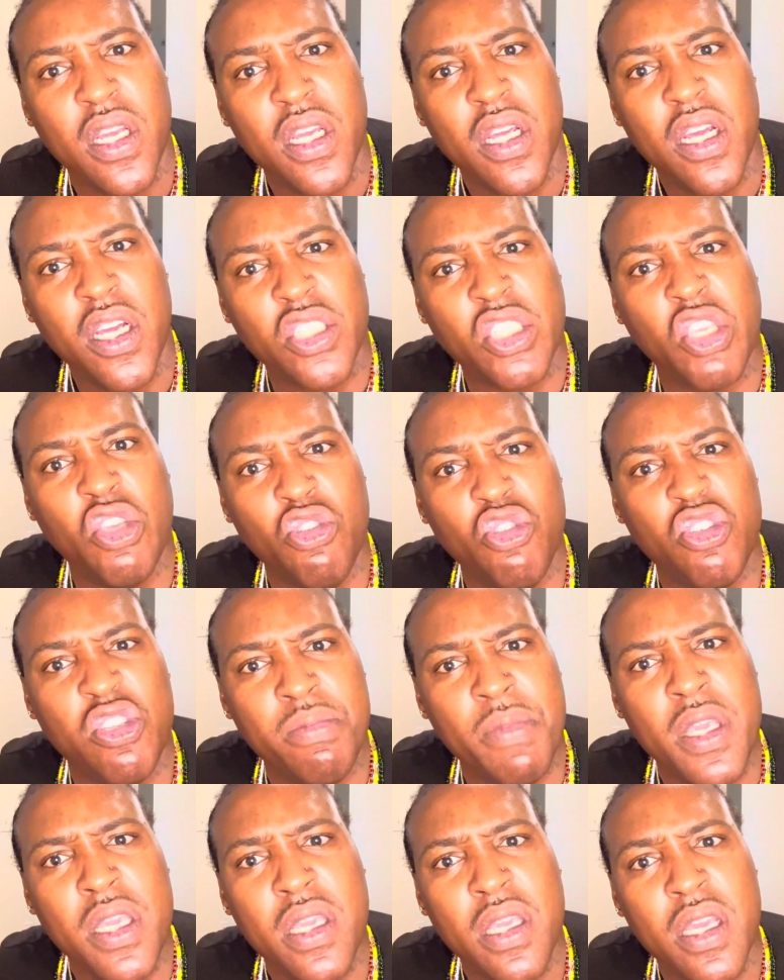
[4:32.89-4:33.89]
Excuse
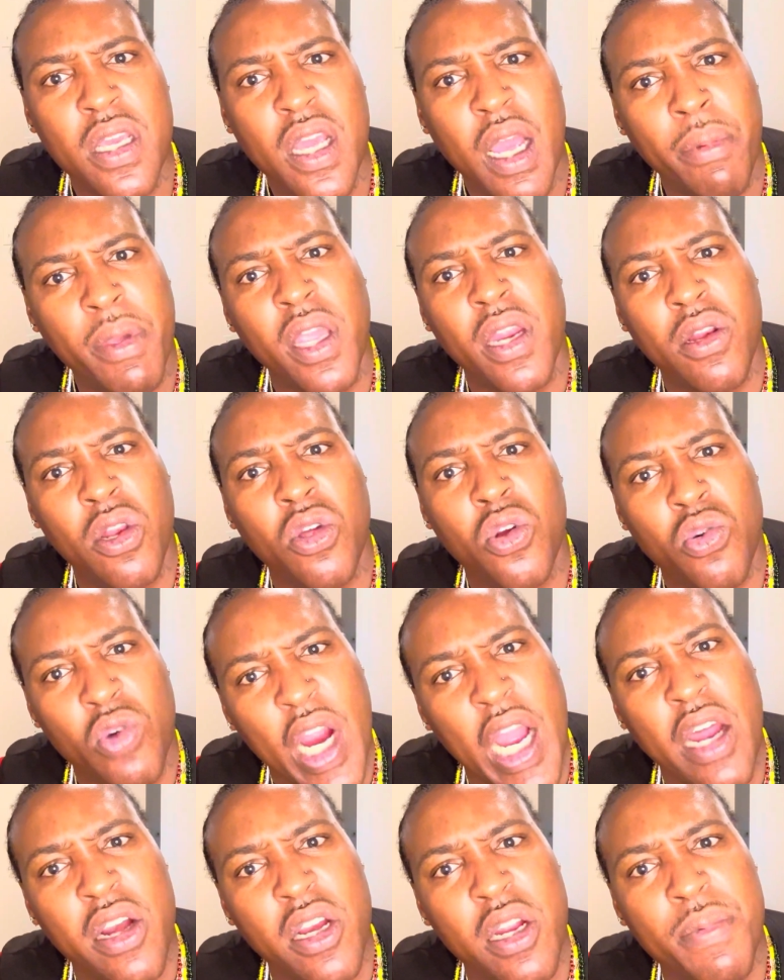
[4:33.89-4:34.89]
me. I'm getting a little
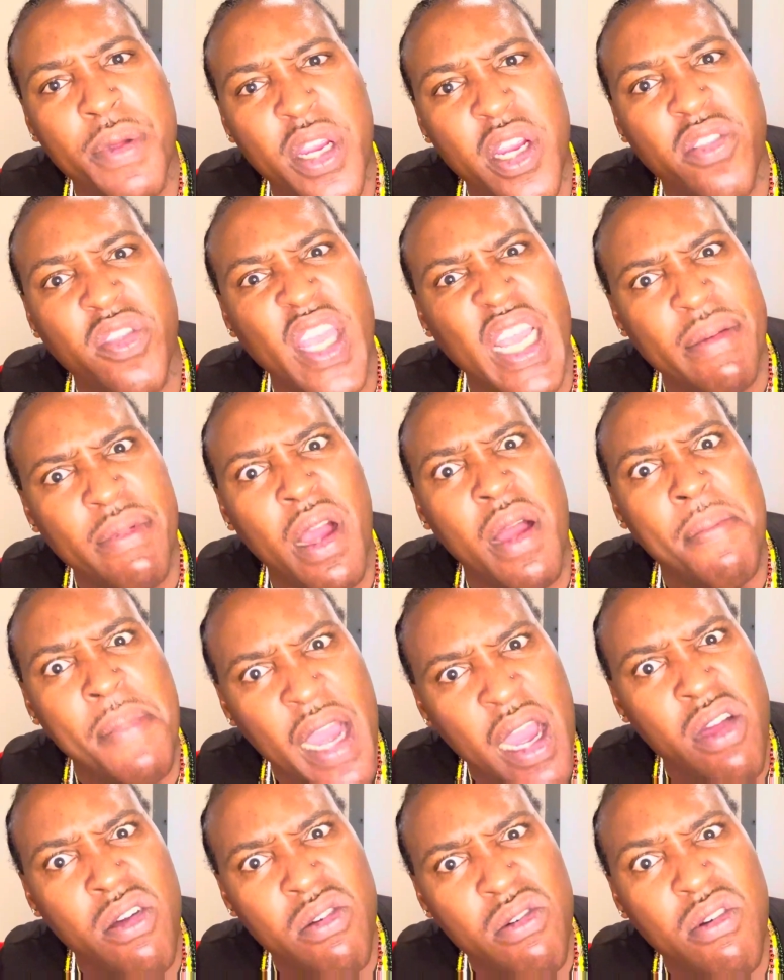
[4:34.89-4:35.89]
riled up here. Think about
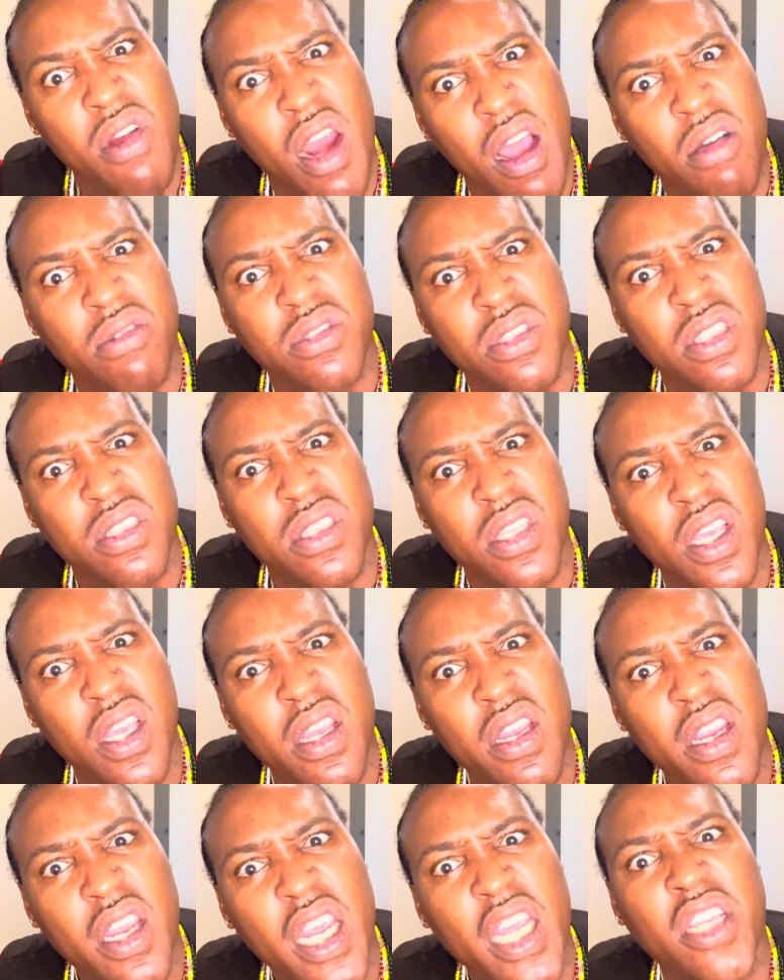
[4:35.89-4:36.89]
my own losses
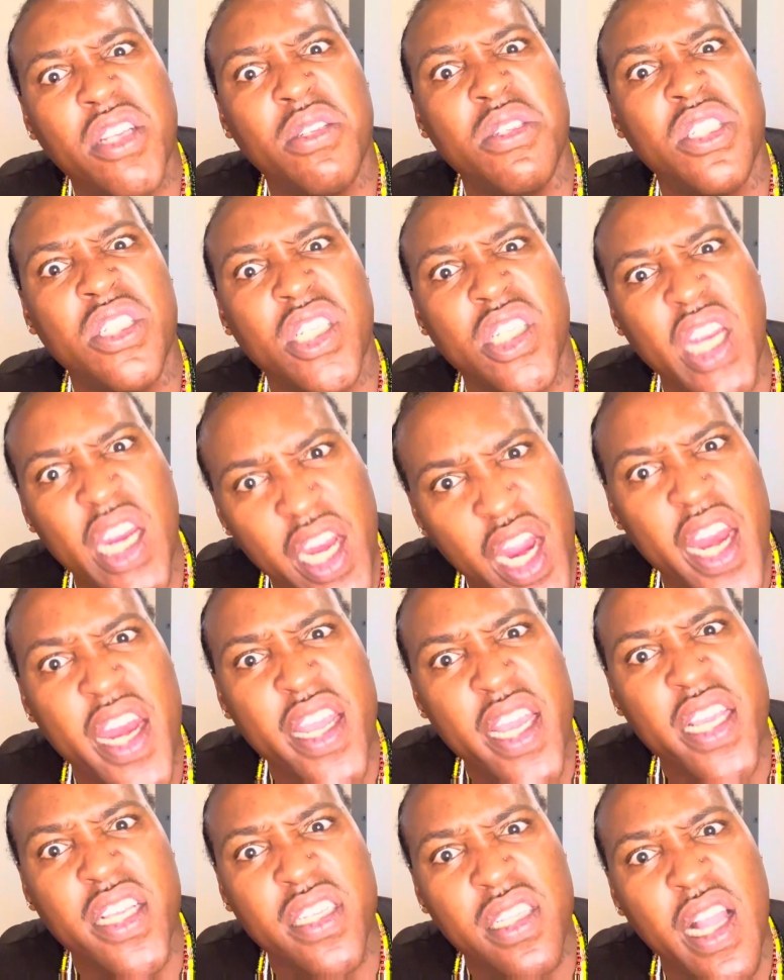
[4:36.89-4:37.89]
and
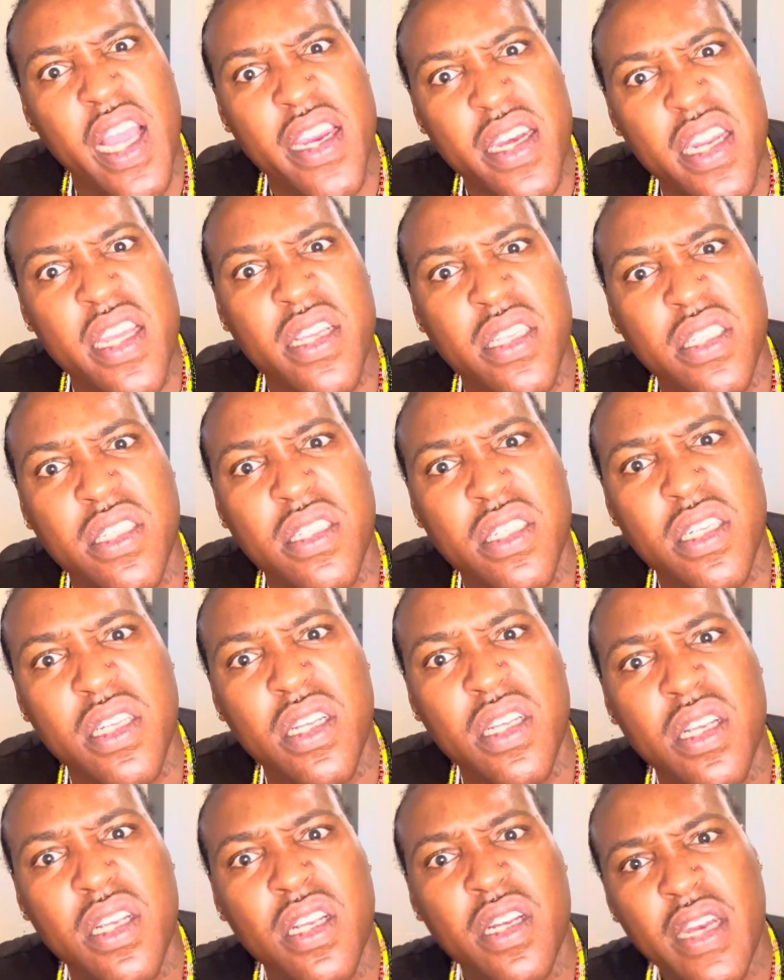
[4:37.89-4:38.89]
shenanigans like this.
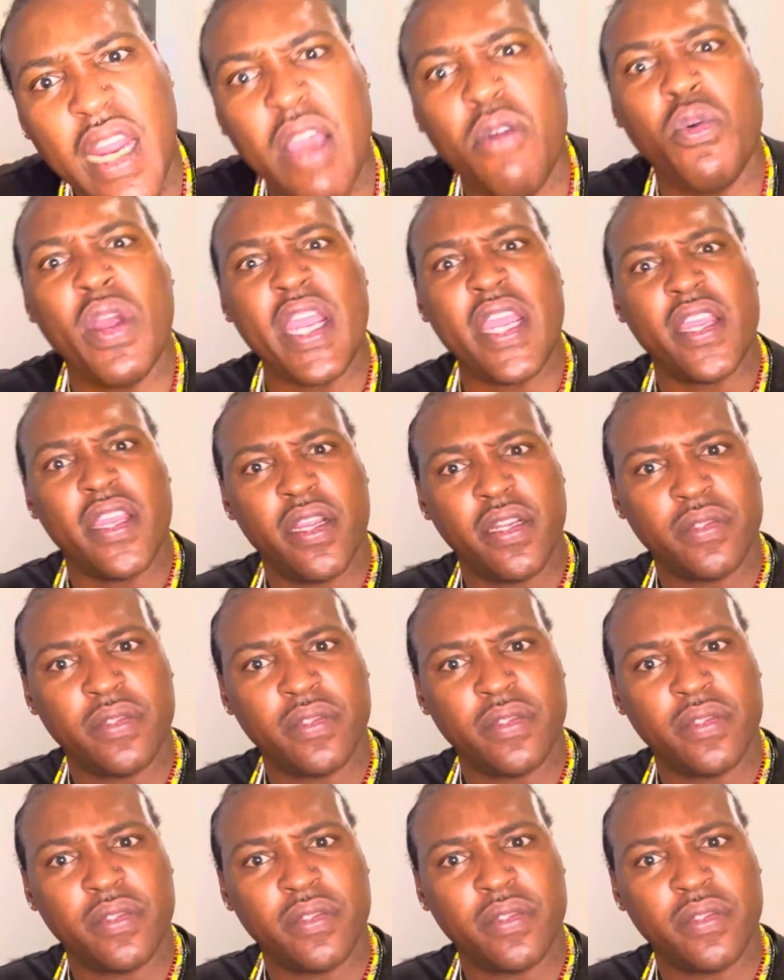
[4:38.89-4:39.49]
That way.